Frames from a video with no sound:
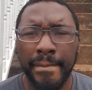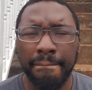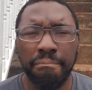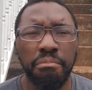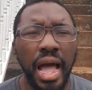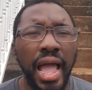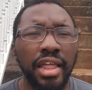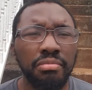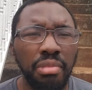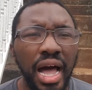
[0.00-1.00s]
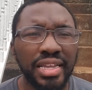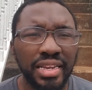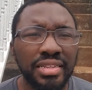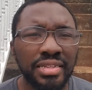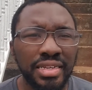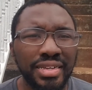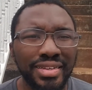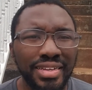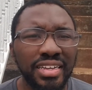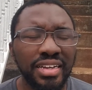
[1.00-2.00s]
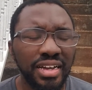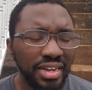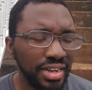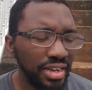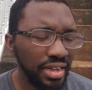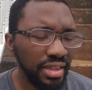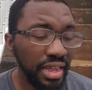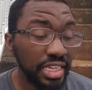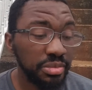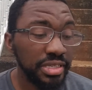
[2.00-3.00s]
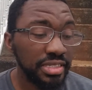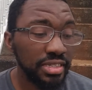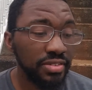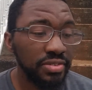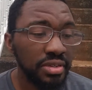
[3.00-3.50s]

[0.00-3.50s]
mind-bogglingly expensive